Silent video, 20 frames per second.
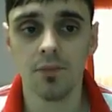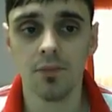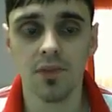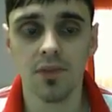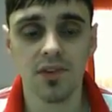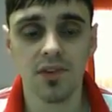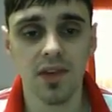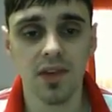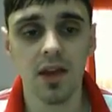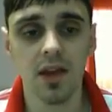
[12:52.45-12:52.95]

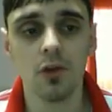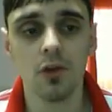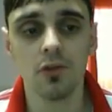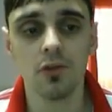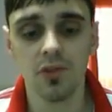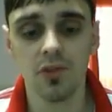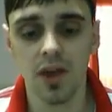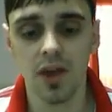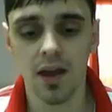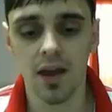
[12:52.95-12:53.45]

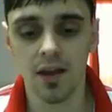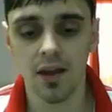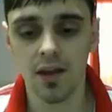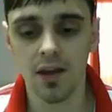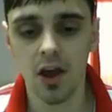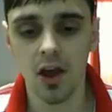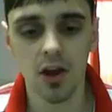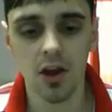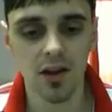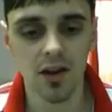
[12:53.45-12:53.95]
Sales
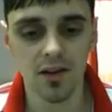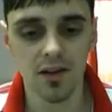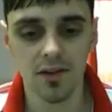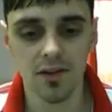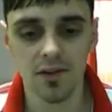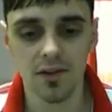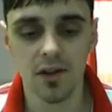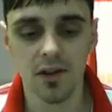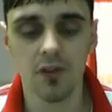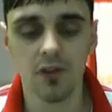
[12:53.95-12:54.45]
and earnings
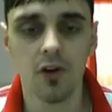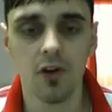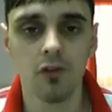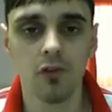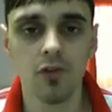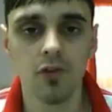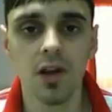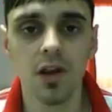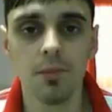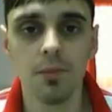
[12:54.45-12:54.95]
and stuff are
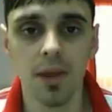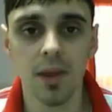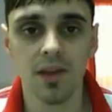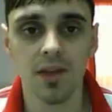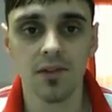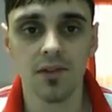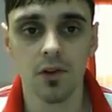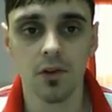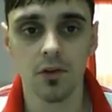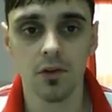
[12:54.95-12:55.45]
really
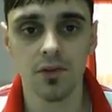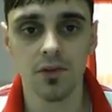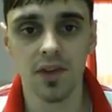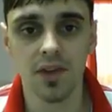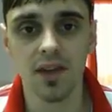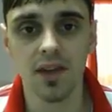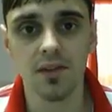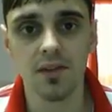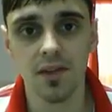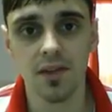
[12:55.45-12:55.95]
based on
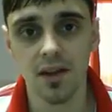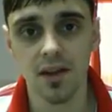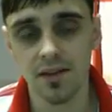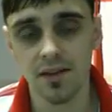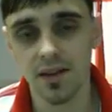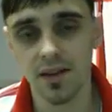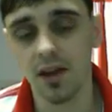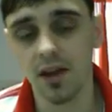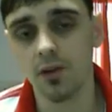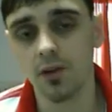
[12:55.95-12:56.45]
day-to-day
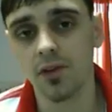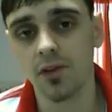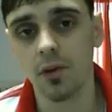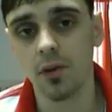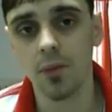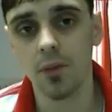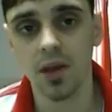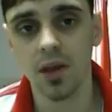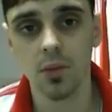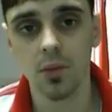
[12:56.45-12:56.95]
sales that are
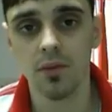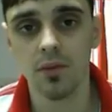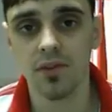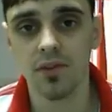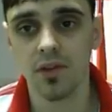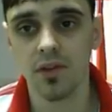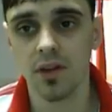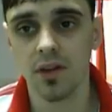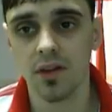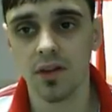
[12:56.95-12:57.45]
made within
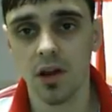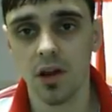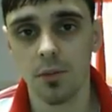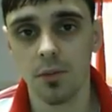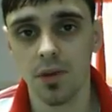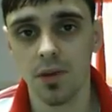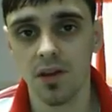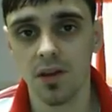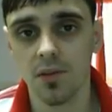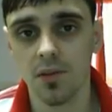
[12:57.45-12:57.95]
inside the
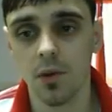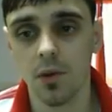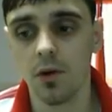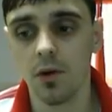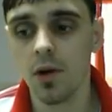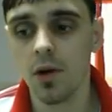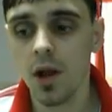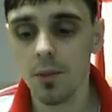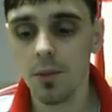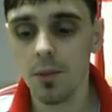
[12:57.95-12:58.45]
company as
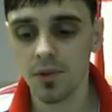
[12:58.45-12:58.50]
well.